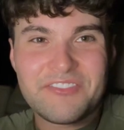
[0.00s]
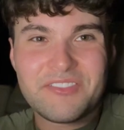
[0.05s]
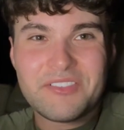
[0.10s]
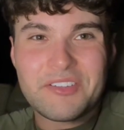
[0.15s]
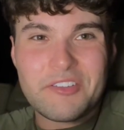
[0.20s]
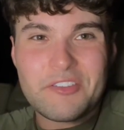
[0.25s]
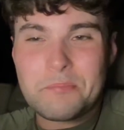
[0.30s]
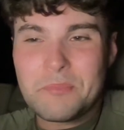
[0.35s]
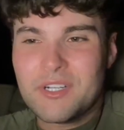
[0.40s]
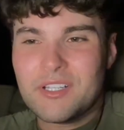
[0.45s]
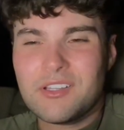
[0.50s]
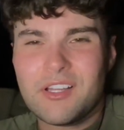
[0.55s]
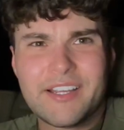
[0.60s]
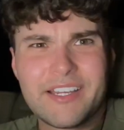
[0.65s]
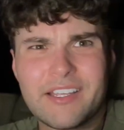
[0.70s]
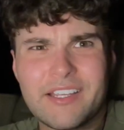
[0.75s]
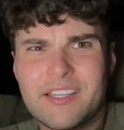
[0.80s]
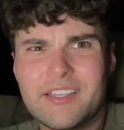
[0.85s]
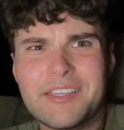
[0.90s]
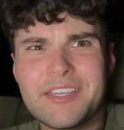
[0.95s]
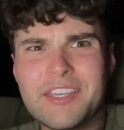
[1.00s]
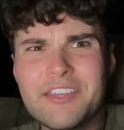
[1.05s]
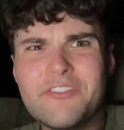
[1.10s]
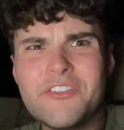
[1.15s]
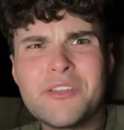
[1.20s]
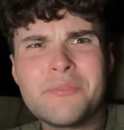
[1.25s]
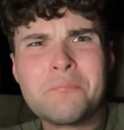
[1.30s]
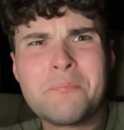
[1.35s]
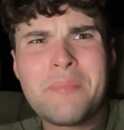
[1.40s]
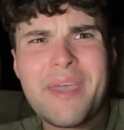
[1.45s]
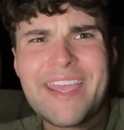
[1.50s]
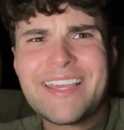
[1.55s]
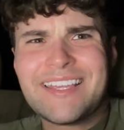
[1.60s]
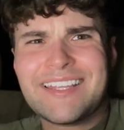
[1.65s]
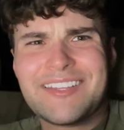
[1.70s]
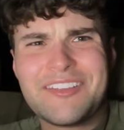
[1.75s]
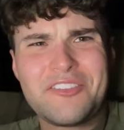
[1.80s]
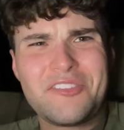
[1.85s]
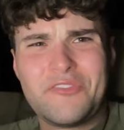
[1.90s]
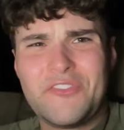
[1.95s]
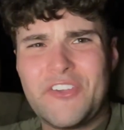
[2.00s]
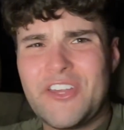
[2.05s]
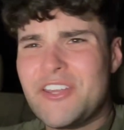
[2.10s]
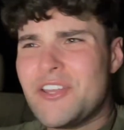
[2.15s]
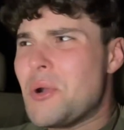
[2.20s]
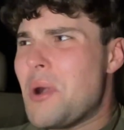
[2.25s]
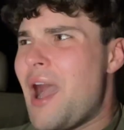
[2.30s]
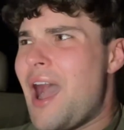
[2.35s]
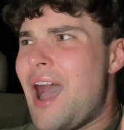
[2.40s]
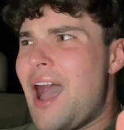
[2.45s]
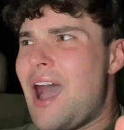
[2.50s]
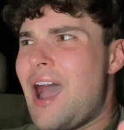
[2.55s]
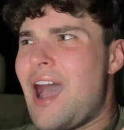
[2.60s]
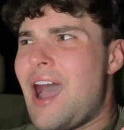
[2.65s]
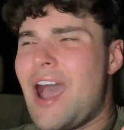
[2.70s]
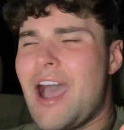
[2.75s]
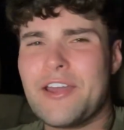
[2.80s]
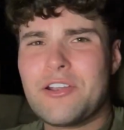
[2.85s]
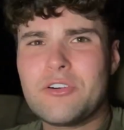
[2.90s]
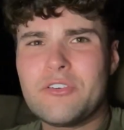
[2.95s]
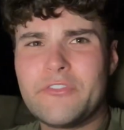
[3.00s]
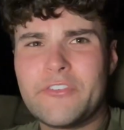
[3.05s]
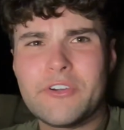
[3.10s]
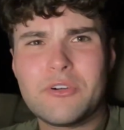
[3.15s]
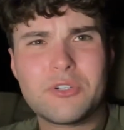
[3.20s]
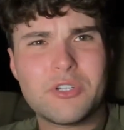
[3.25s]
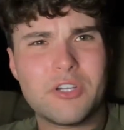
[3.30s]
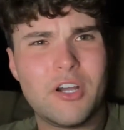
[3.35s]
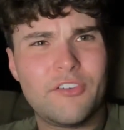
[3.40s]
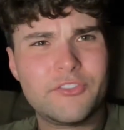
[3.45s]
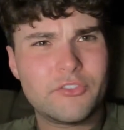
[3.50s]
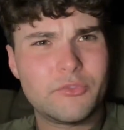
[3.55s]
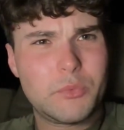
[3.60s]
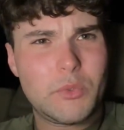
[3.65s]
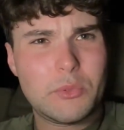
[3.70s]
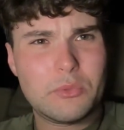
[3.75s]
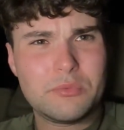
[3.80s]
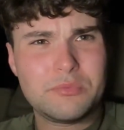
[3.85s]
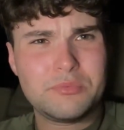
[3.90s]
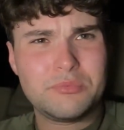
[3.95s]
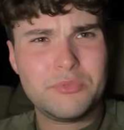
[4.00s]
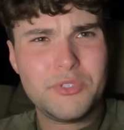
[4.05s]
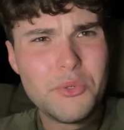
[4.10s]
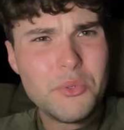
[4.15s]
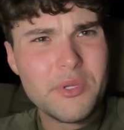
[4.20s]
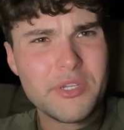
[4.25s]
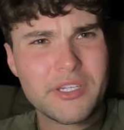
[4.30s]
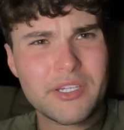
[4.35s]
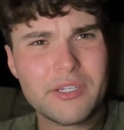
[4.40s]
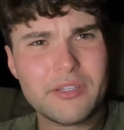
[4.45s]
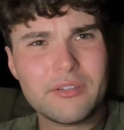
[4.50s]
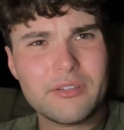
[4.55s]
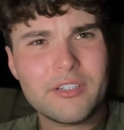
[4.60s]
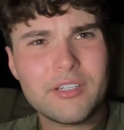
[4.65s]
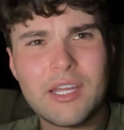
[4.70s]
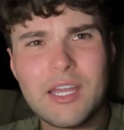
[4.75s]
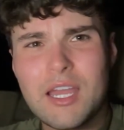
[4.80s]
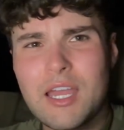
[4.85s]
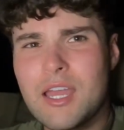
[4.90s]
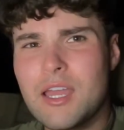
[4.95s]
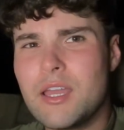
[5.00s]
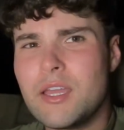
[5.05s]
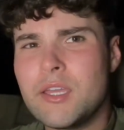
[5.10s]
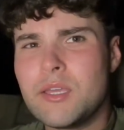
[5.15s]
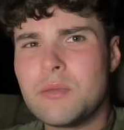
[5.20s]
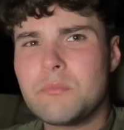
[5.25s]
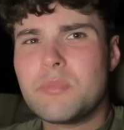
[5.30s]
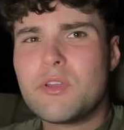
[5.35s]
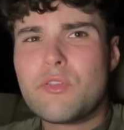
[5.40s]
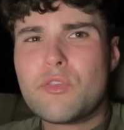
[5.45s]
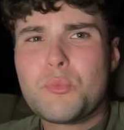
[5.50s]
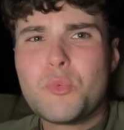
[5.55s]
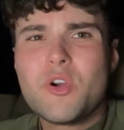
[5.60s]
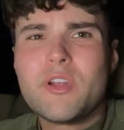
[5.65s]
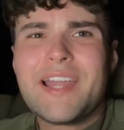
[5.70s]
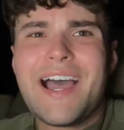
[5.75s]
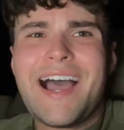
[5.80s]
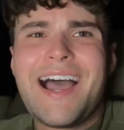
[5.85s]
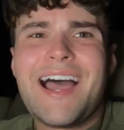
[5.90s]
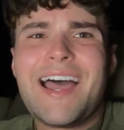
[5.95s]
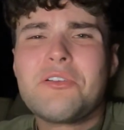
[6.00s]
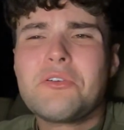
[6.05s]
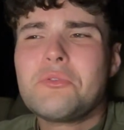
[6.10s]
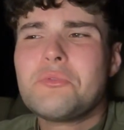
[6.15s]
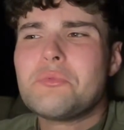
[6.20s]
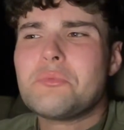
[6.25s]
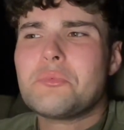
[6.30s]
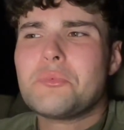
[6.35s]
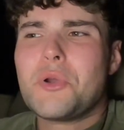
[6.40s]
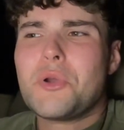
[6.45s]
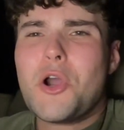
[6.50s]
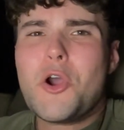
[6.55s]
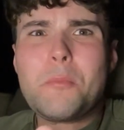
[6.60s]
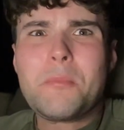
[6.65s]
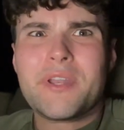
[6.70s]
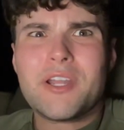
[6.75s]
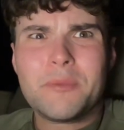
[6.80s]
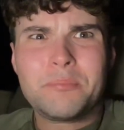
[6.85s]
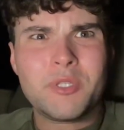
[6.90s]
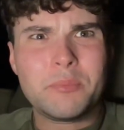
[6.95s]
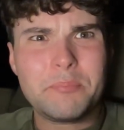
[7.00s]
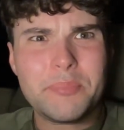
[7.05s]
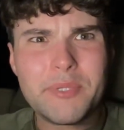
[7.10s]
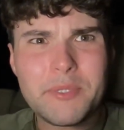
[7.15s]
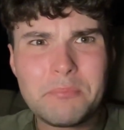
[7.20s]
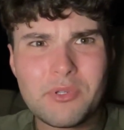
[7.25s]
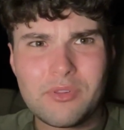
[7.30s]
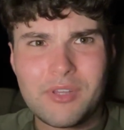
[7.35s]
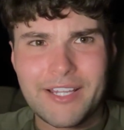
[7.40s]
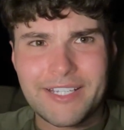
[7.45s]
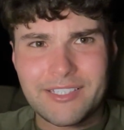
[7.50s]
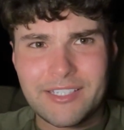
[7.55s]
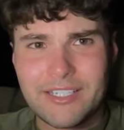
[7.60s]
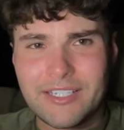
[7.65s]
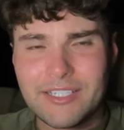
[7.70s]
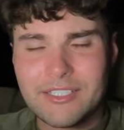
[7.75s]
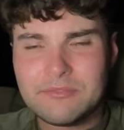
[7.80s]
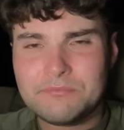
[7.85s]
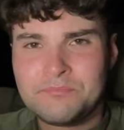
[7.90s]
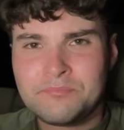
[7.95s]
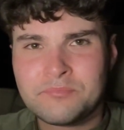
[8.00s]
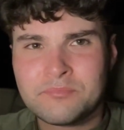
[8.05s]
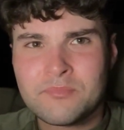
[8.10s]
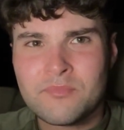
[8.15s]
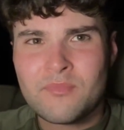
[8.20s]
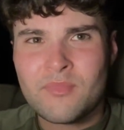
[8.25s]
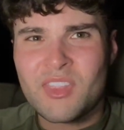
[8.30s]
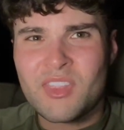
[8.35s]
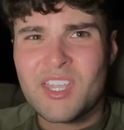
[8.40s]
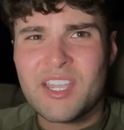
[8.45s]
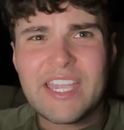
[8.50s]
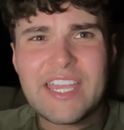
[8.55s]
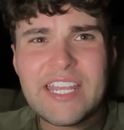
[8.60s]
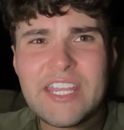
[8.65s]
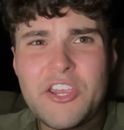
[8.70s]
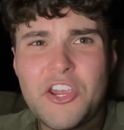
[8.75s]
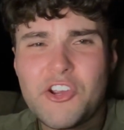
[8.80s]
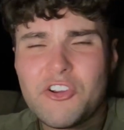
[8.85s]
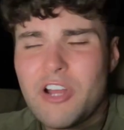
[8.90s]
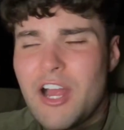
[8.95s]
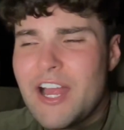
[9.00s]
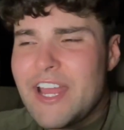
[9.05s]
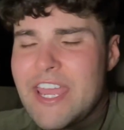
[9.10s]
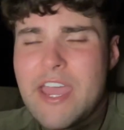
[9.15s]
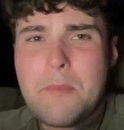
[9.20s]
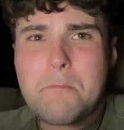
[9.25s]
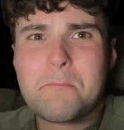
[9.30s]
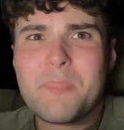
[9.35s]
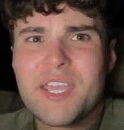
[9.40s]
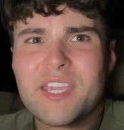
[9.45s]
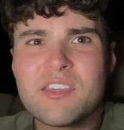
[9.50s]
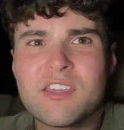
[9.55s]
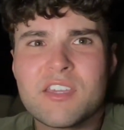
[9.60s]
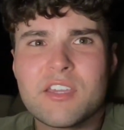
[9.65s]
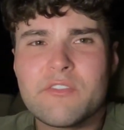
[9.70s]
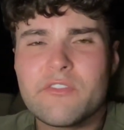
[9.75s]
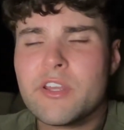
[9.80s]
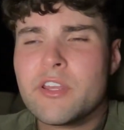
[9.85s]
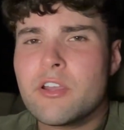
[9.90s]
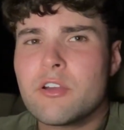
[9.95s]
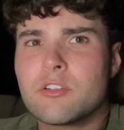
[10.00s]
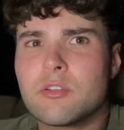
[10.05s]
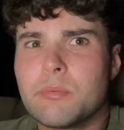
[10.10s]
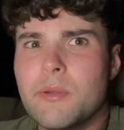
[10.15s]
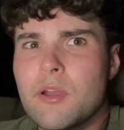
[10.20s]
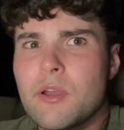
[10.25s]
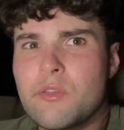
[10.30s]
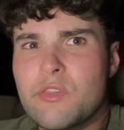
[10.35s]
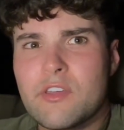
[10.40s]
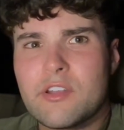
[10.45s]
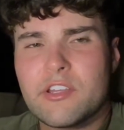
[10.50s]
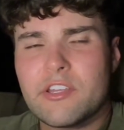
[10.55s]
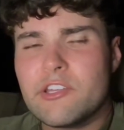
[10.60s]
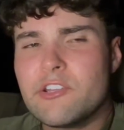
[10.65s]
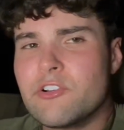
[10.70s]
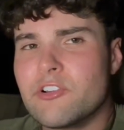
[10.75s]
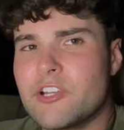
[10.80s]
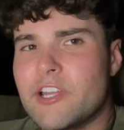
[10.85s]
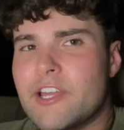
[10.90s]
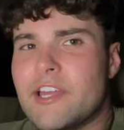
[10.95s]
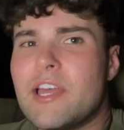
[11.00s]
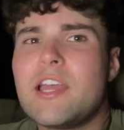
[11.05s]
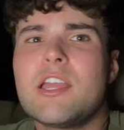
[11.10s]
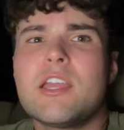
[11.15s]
this, but like even making this video, I don't feel comfortable doing it. Because one, I don't open up to people like that. And here I am making a video to post on the internet.